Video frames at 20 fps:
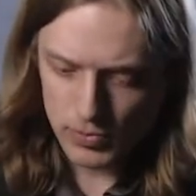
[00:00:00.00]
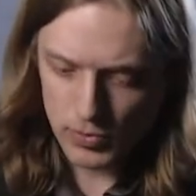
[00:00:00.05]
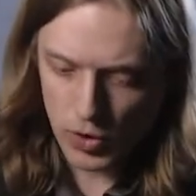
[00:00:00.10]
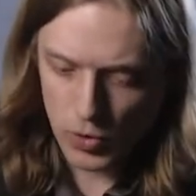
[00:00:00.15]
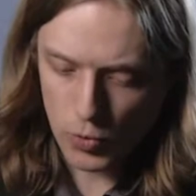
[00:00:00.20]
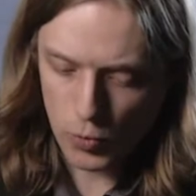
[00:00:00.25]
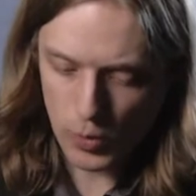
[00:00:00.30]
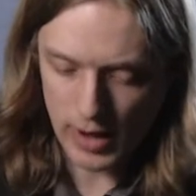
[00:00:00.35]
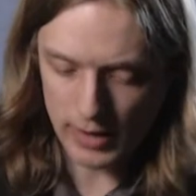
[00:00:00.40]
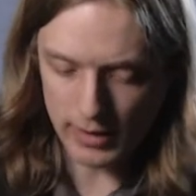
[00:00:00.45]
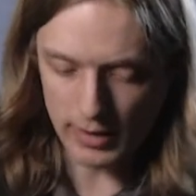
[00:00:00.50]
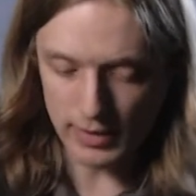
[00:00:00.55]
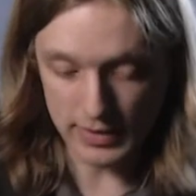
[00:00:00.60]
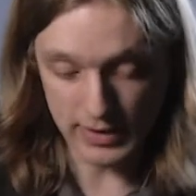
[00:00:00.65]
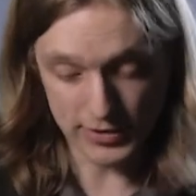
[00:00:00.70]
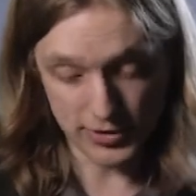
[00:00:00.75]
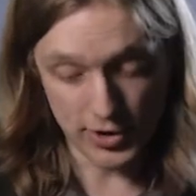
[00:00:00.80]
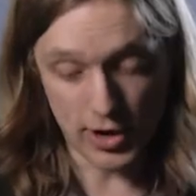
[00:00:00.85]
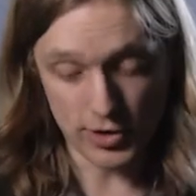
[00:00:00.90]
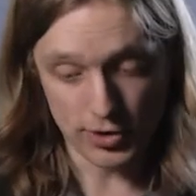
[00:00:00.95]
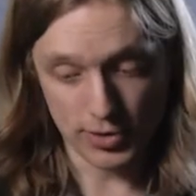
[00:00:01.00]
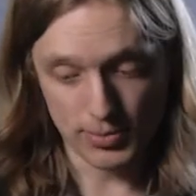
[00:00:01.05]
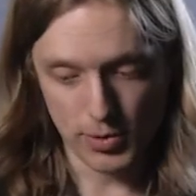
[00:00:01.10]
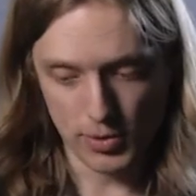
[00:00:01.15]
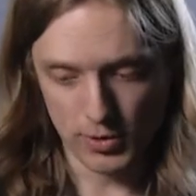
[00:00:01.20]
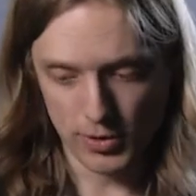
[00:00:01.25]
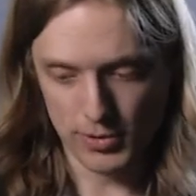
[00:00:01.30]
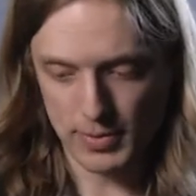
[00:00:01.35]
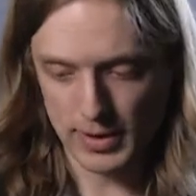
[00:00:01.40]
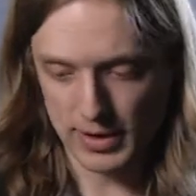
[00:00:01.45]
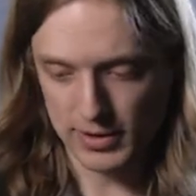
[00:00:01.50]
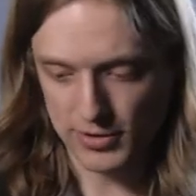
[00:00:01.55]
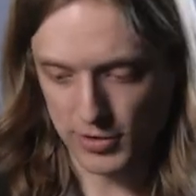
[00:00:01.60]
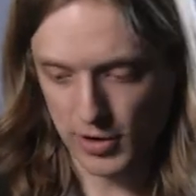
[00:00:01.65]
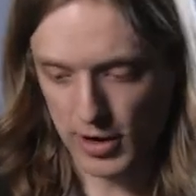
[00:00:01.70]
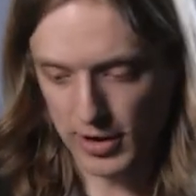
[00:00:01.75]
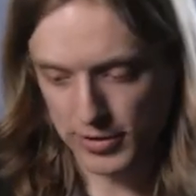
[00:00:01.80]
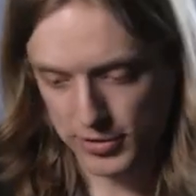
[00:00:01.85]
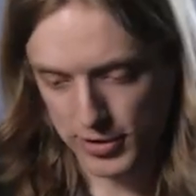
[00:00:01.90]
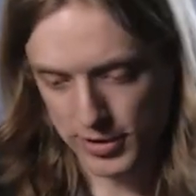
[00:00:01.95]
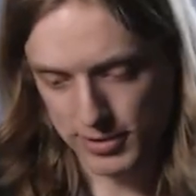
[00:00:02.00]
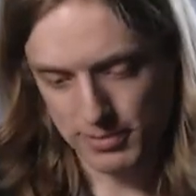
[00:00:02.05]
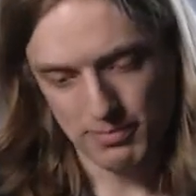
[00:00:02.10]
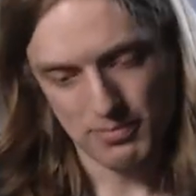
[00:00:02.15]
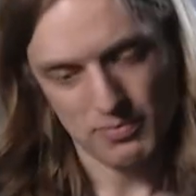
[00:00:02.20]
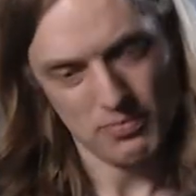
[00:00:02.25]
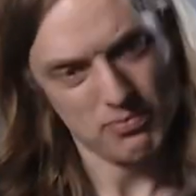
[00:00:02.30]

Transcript: when this honor pool has been exhausted.